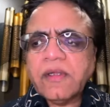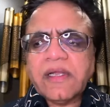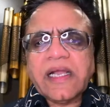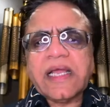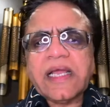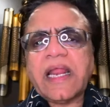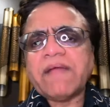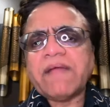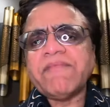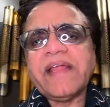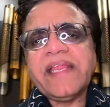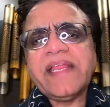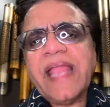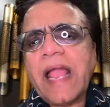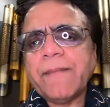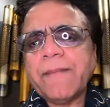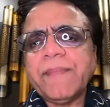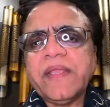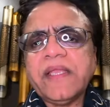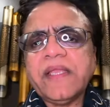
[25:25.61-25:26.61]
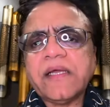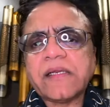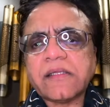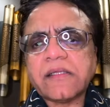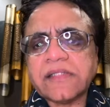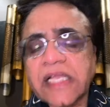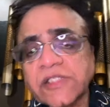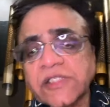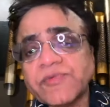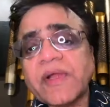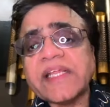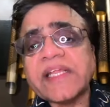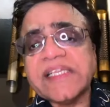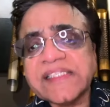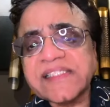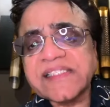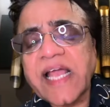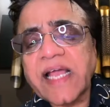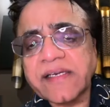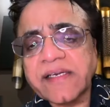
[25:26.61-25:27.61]
And I'm very happy here. That's what he
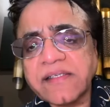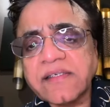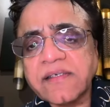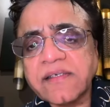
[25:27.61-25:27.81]
said.